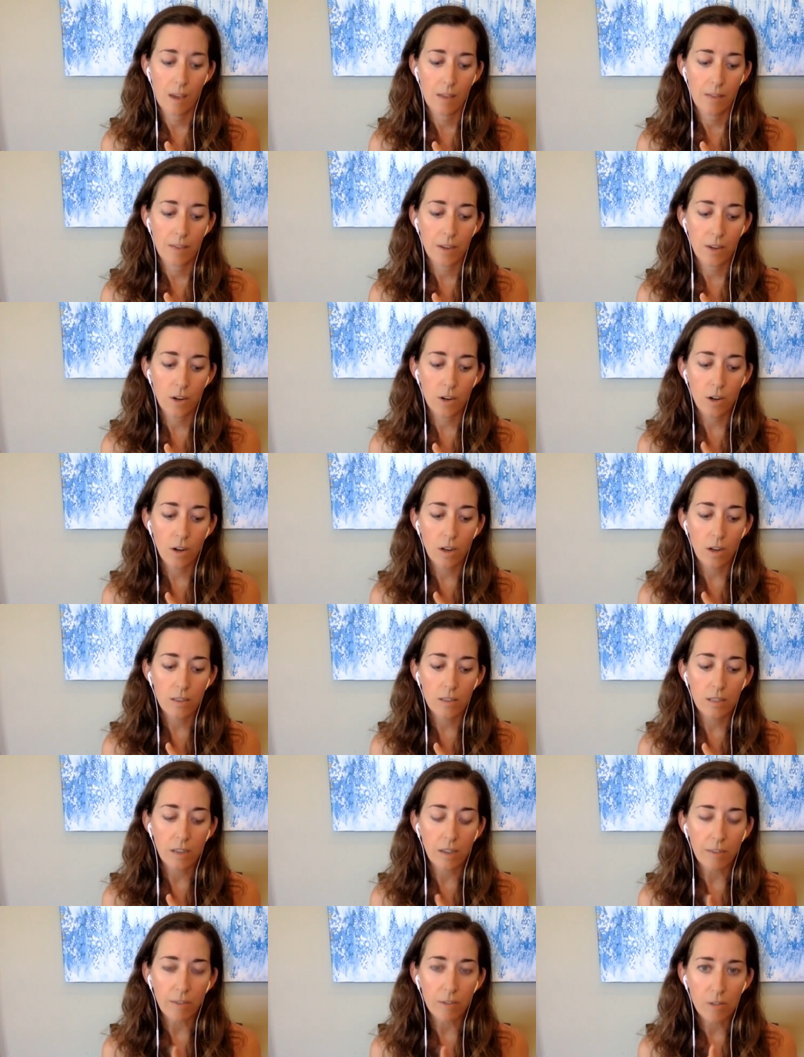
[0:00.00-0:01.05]
There are
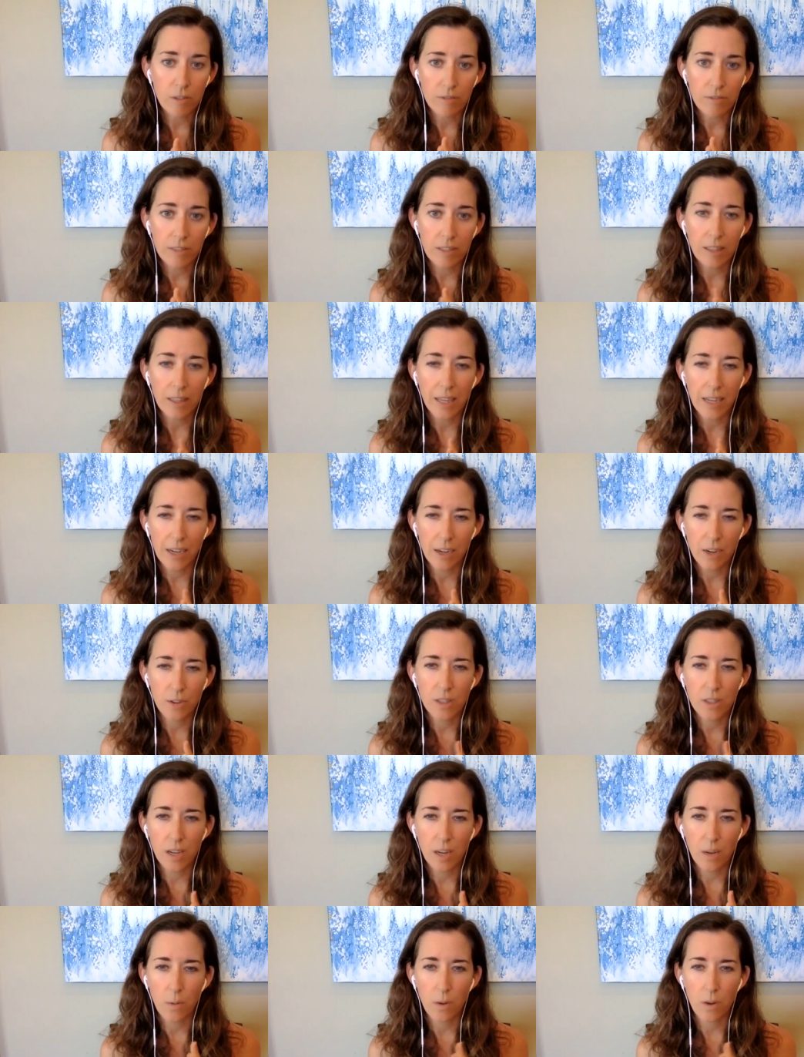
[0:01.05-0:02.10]
several different layers
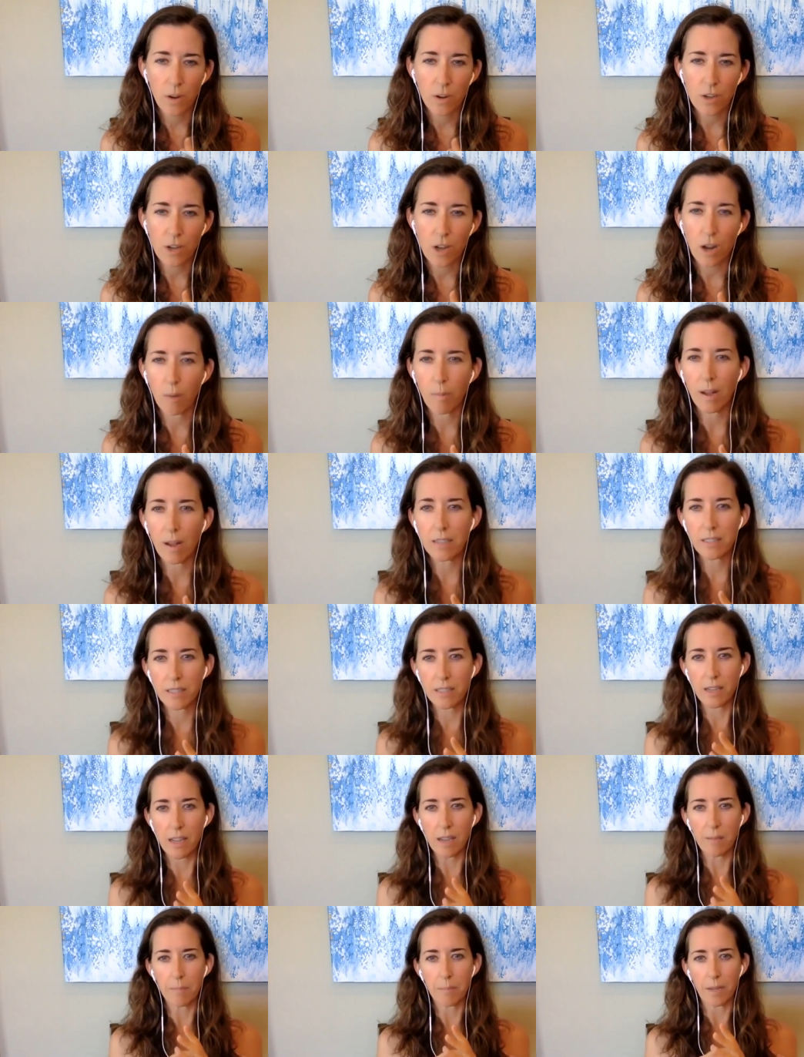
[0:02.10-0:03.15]
that I want to talk about
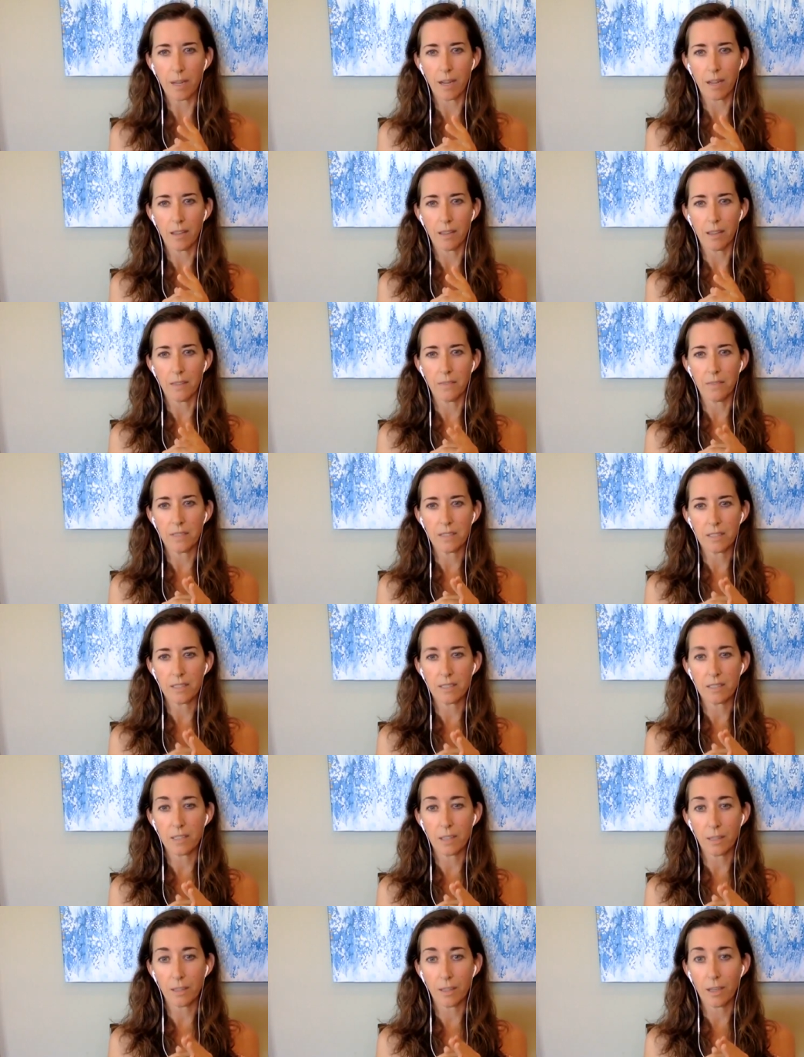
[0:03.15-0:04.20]
today, but again, this
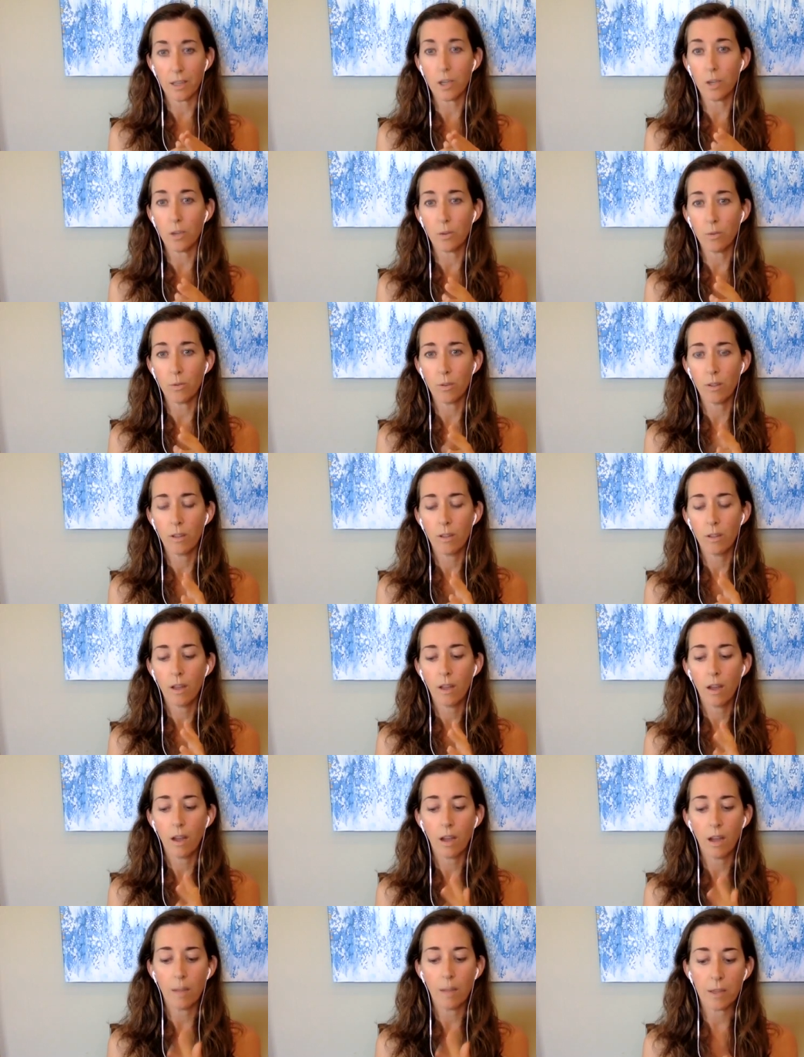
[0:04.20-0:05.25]
is nothing new
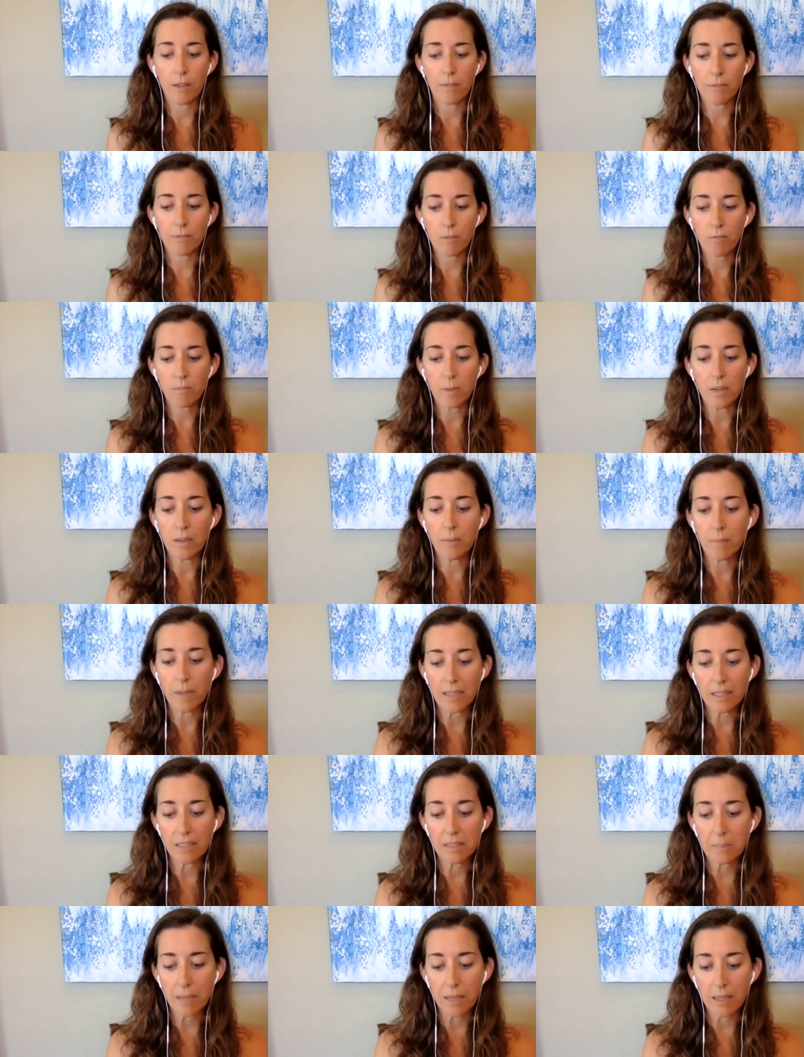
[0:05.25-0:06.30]
um, if you've been in my
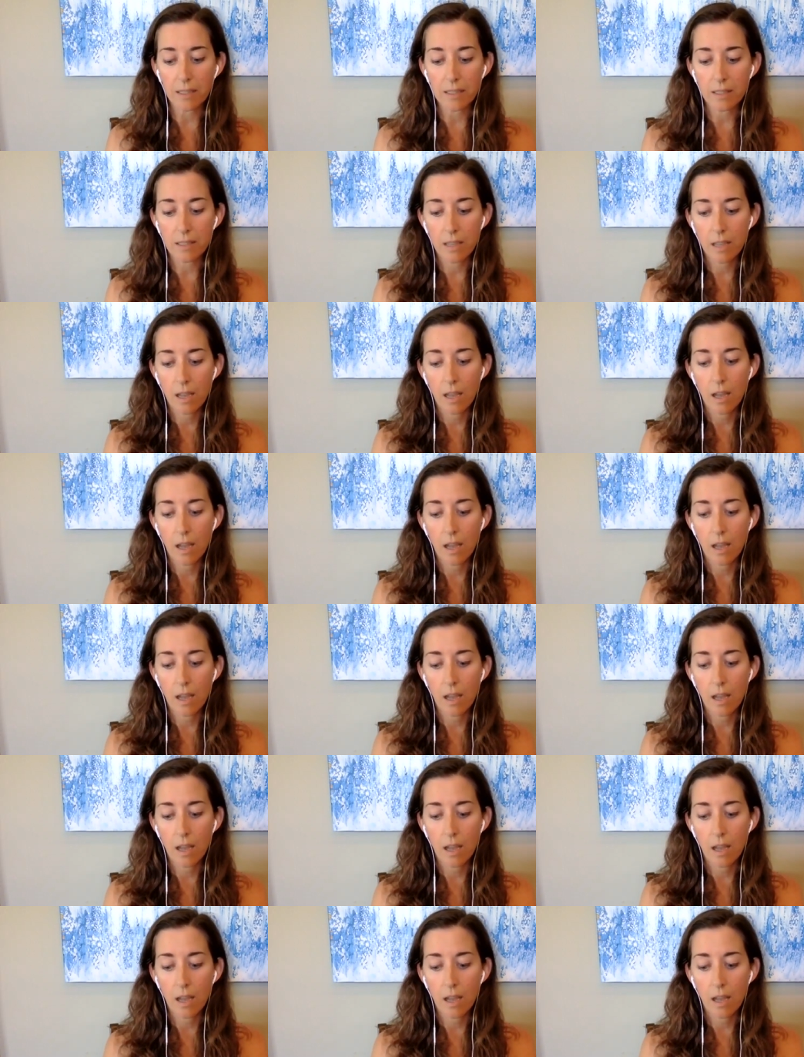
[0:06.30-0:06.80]
space.